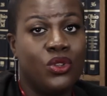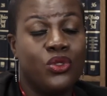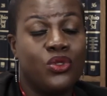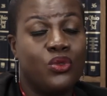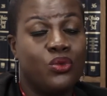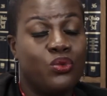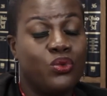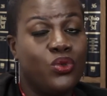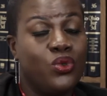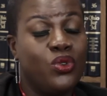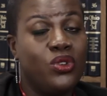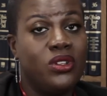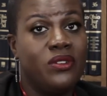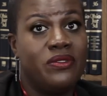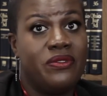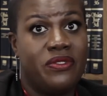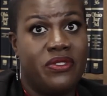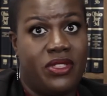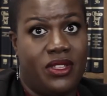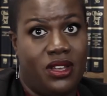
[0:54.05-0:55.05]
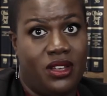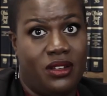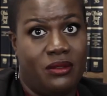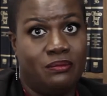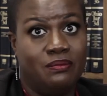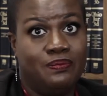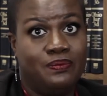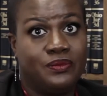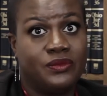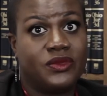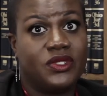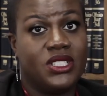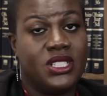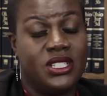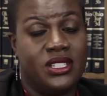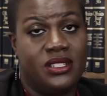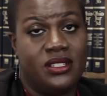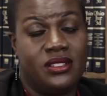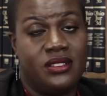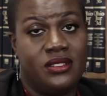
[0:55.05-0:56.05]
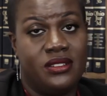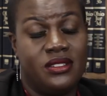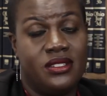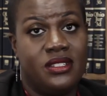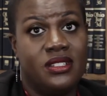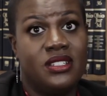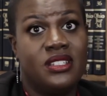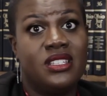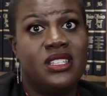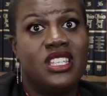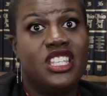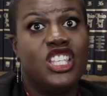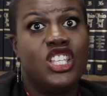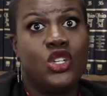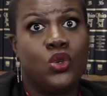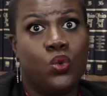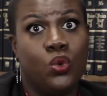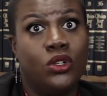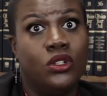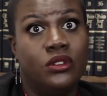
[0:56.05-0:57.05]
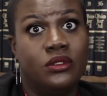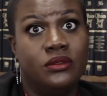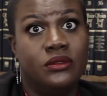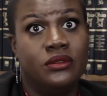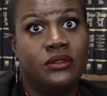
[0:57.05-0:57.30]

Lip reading: The rule of thumb is equal.